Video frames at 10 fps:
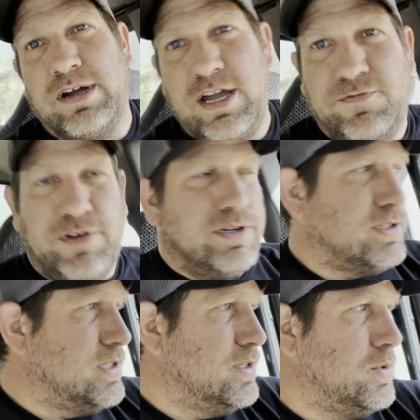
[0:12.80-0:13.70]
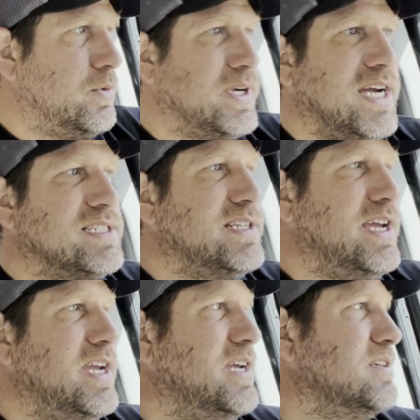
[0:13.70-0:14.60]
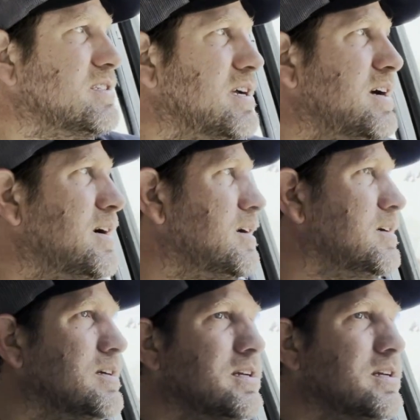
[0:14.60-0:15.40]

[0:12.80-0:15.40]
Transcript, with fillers: Alright folks, what we got today is uh,